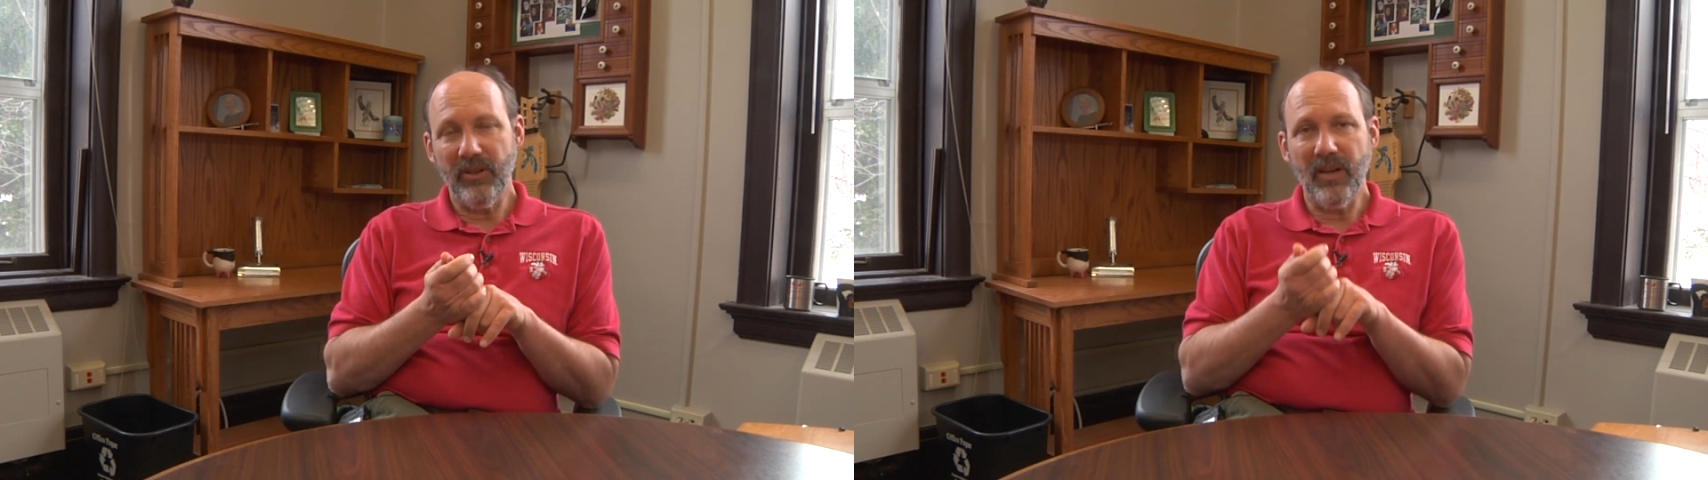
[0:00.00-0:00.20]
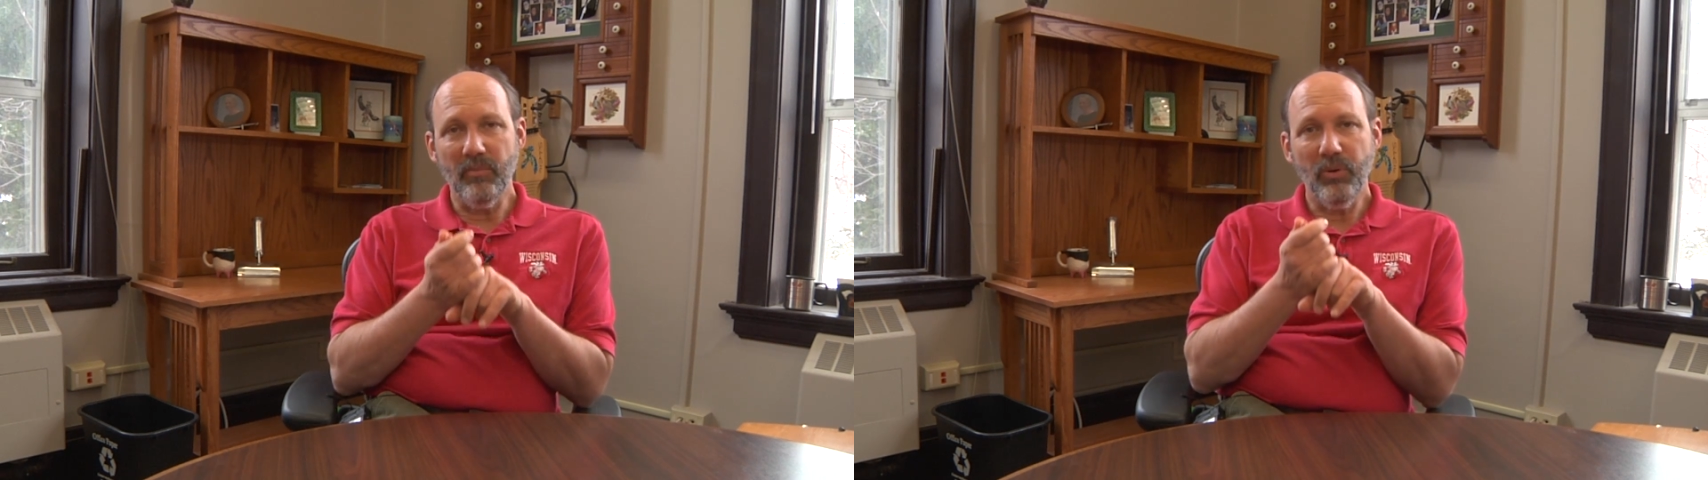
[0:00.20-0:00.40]

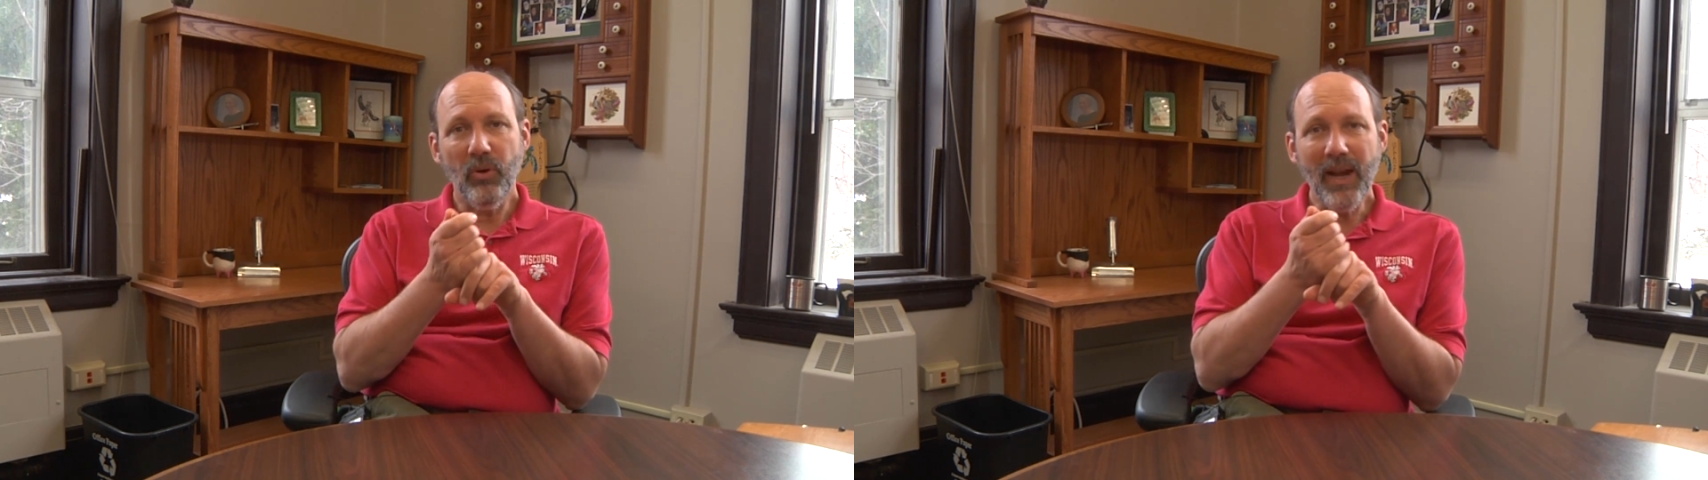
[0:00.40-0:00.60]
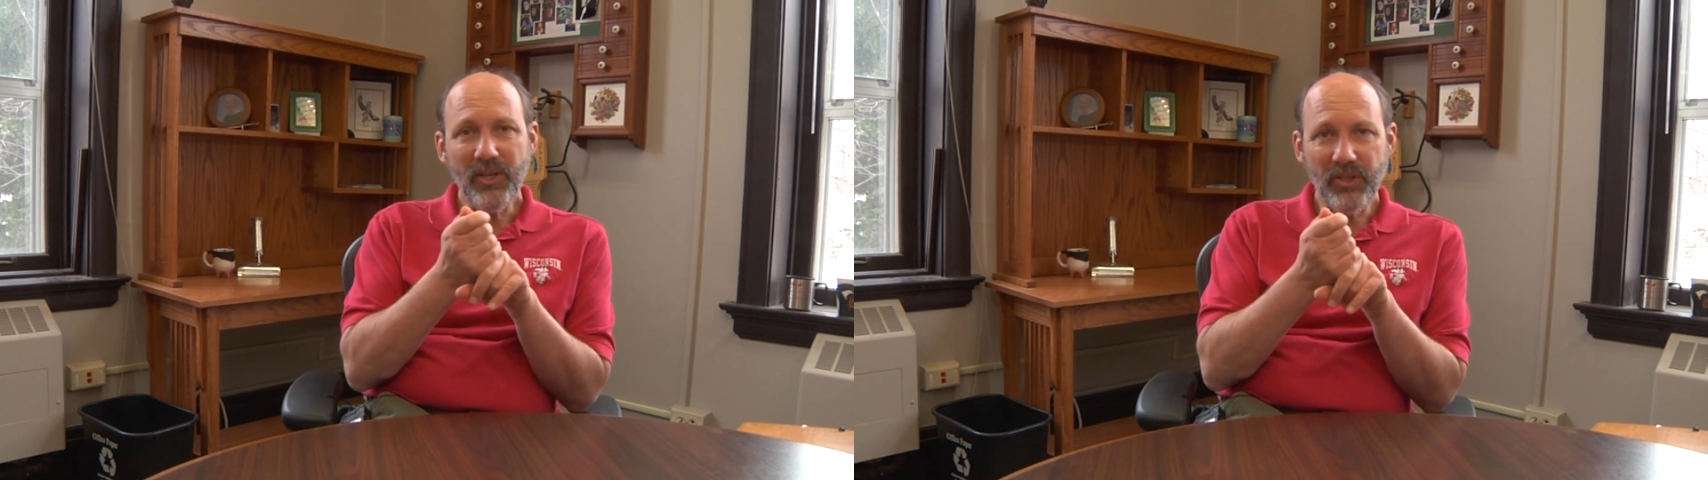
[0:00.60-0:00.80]

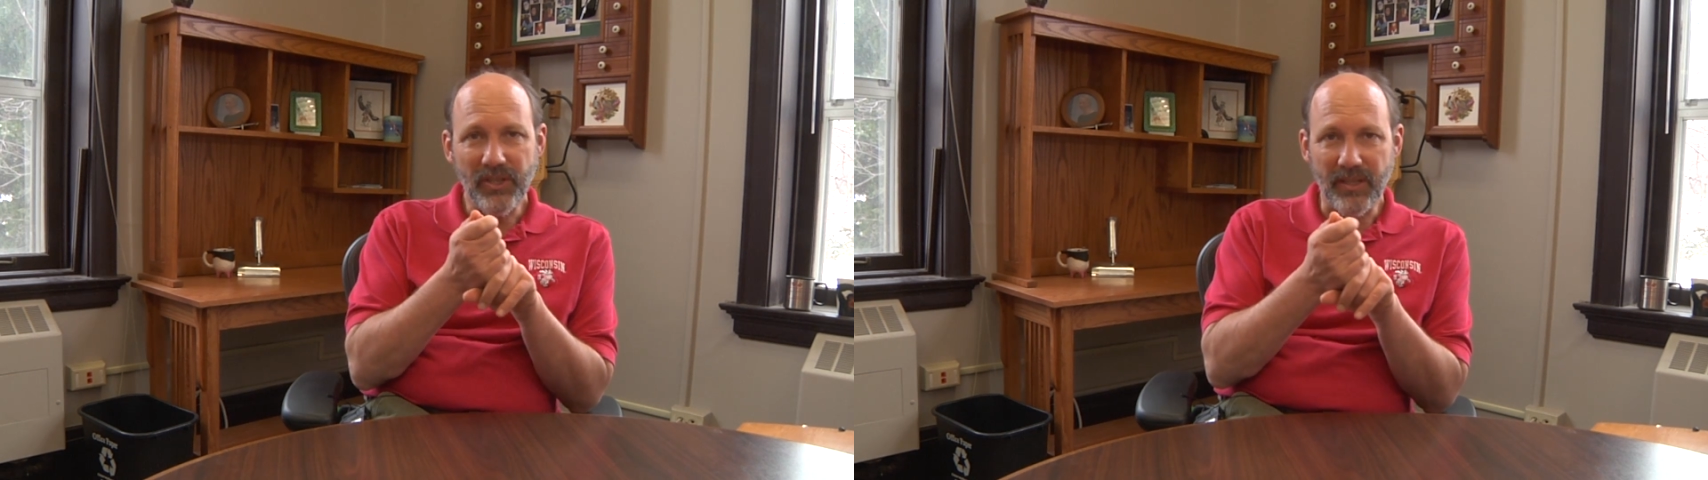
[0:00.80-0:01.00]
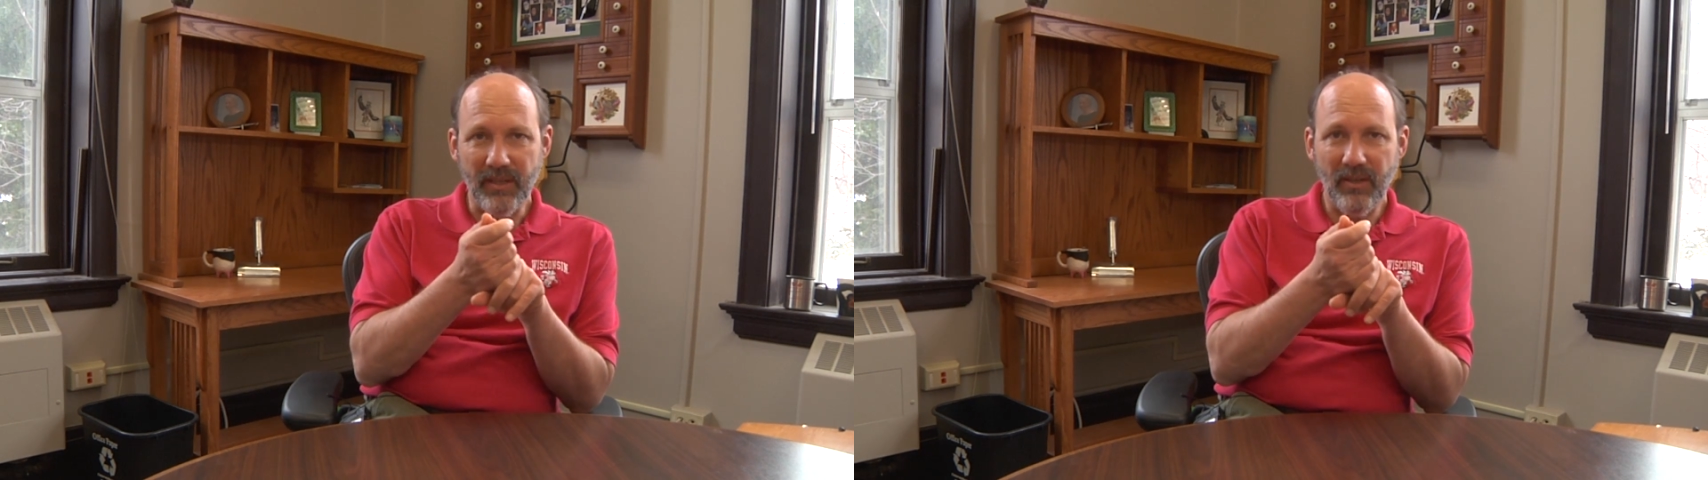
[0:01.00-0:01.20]

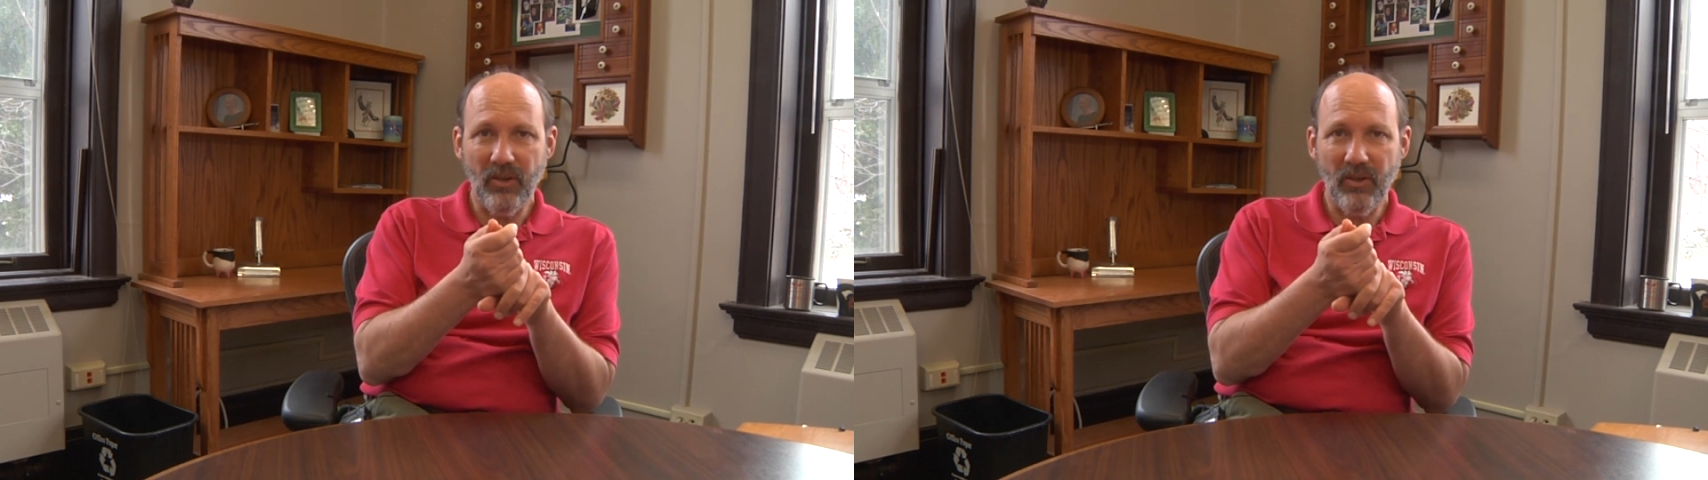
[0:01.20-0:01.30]
compression